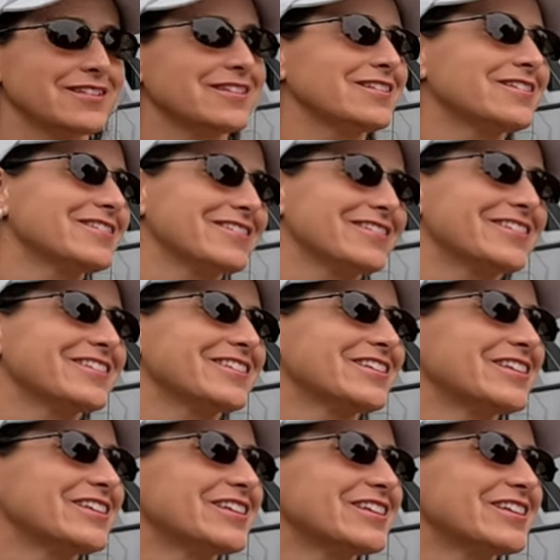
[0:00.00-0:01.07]

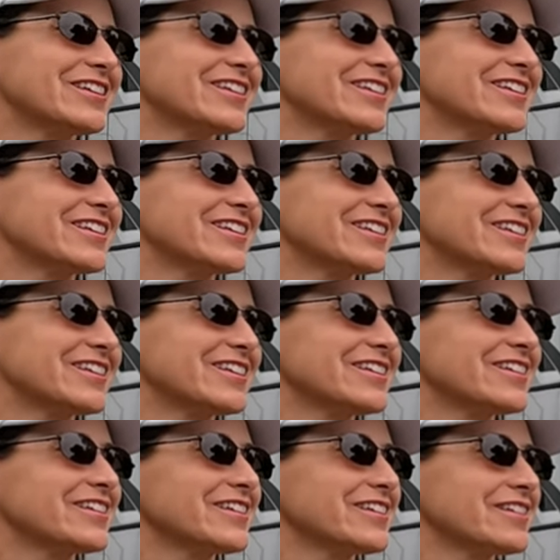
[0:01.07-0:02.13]

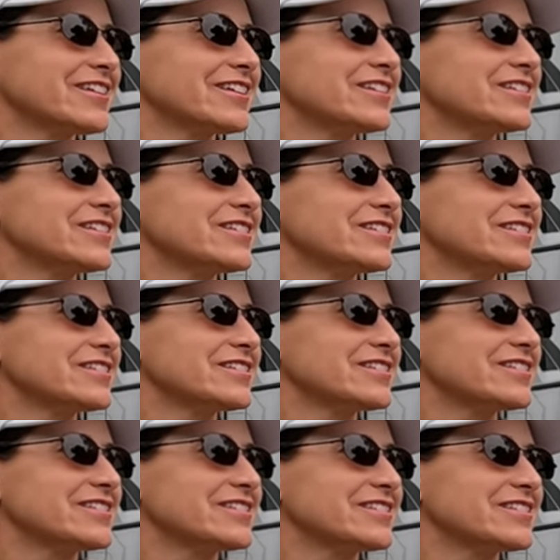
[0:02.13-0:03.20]

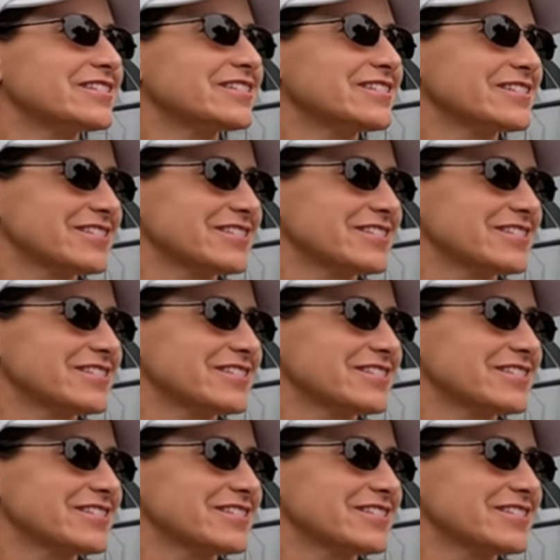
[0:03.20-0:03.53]
(silent)